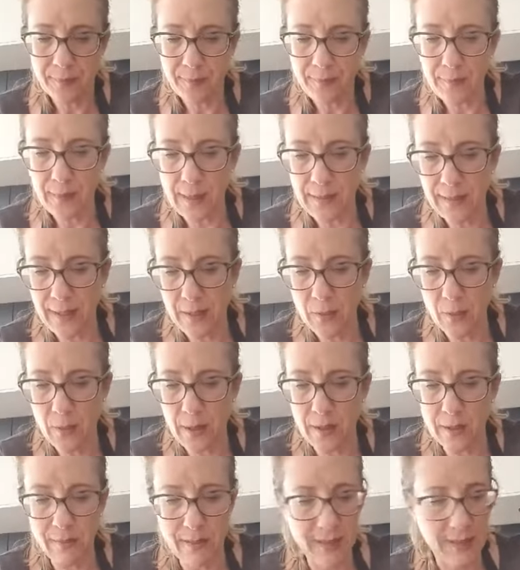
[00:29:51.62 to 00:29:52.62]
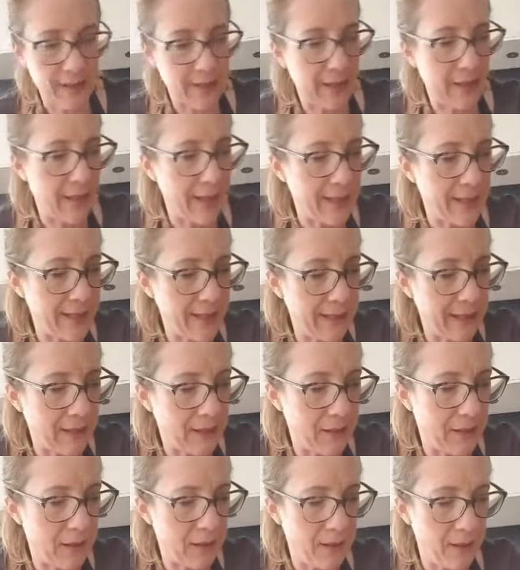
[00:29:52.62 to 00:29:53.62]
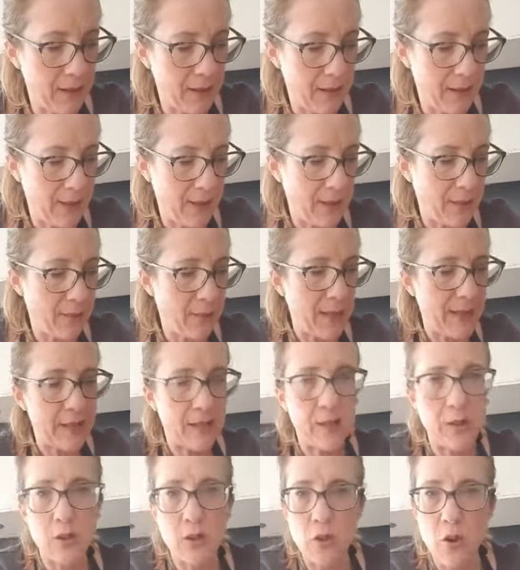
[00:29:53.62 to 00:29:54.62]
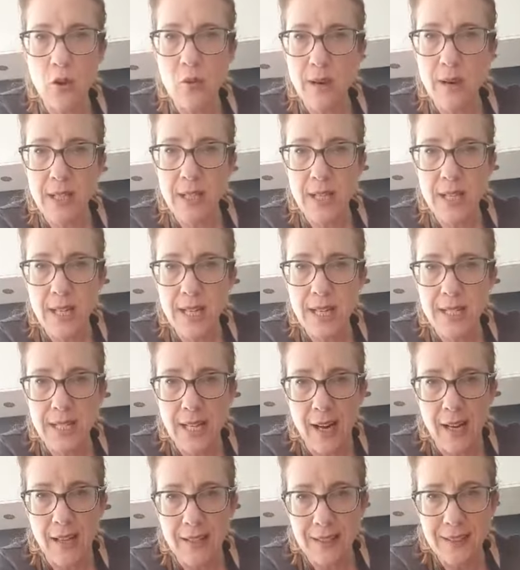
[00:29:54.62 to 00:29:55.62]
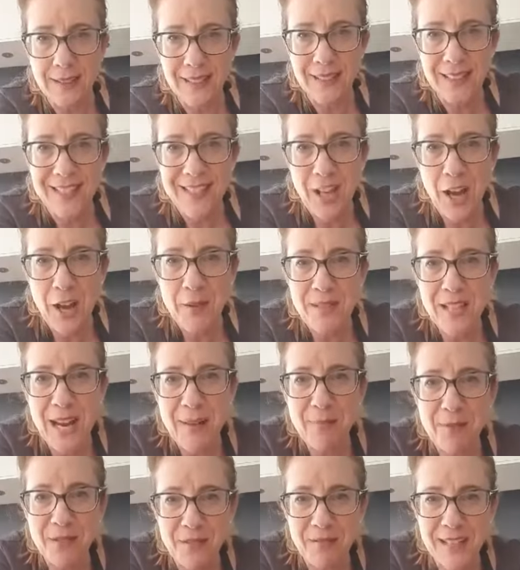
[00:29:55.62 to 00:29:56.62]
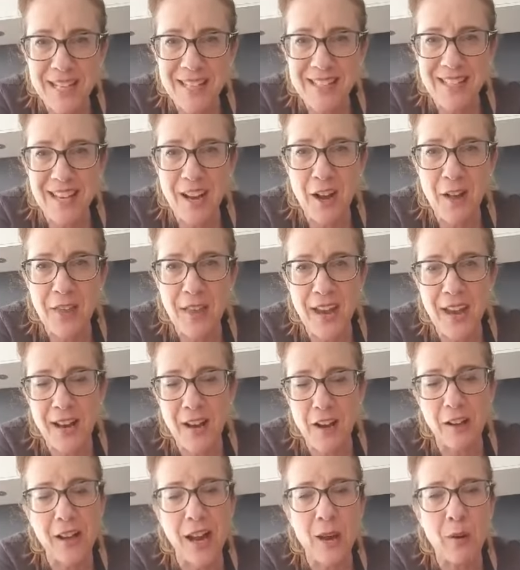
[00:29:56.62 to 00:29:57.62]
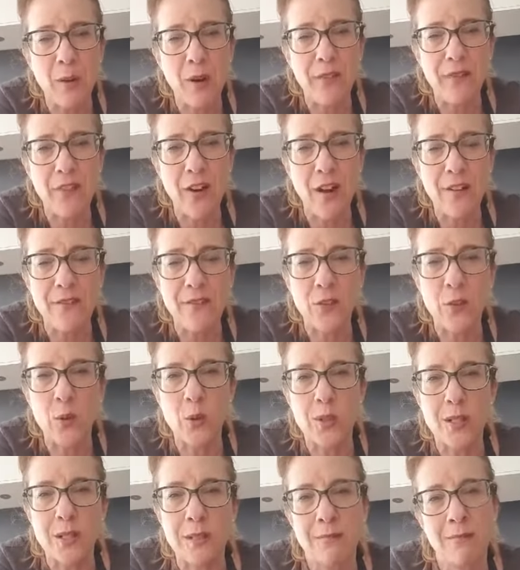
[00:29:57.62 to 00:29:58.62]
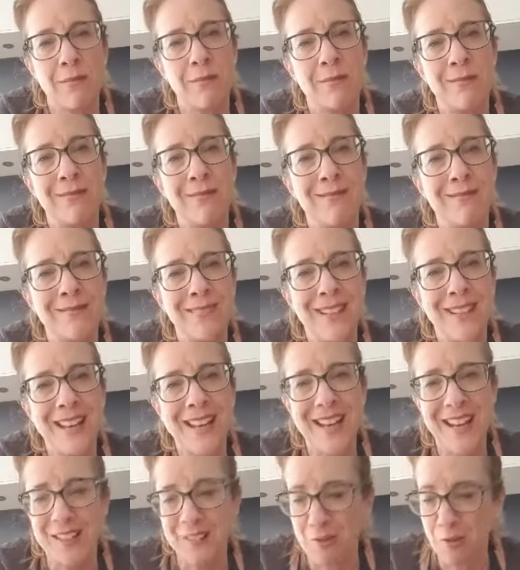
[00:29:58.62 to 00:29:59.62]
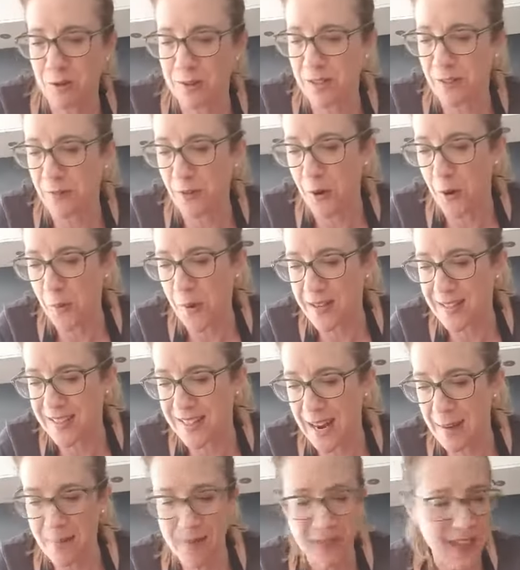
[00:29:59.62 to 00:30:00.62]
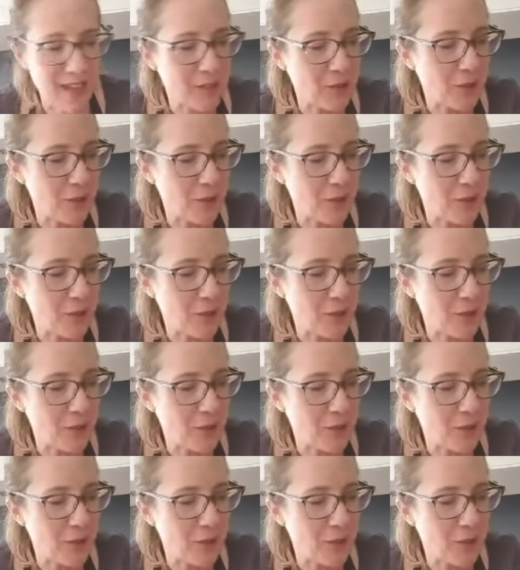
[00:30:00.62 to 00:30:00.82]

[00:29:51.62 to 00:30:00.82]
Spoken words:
That's one of the reasons I like silicone. Makes it so much easier. Times tables are easy, are they? Okay, what are 5 4s? It's not a difficult one today, but that's always